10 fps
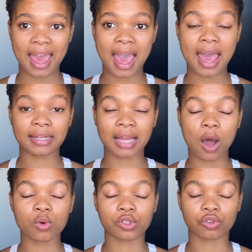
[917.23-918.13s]
And I
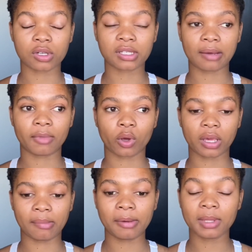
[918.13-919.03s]
was stressing. I'm like, okay,
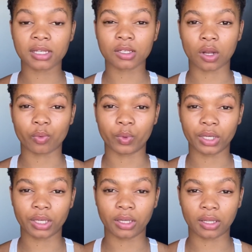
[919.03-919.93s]
maybe this is not
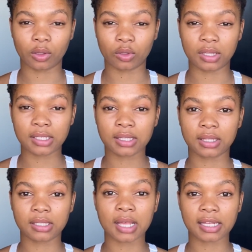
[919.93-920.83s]
working.
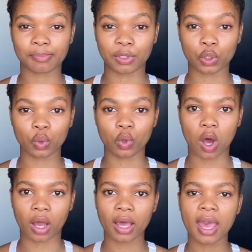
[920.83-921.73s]
This has been too long.